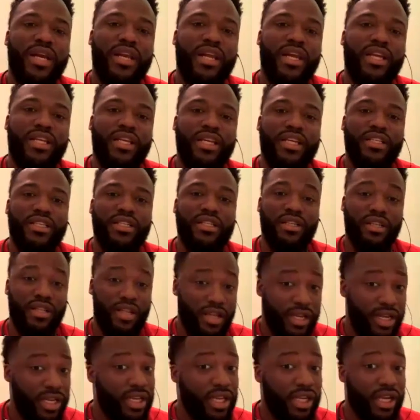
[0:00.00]
that man ain't did
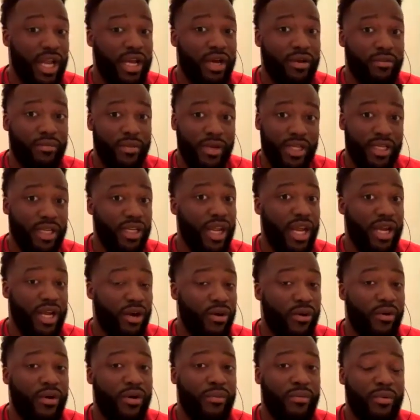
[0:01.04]
shit. He looked like
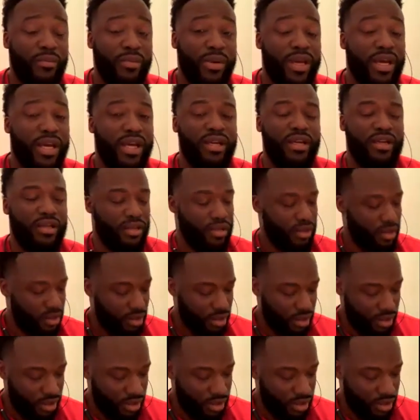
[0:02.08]
a horrible pick.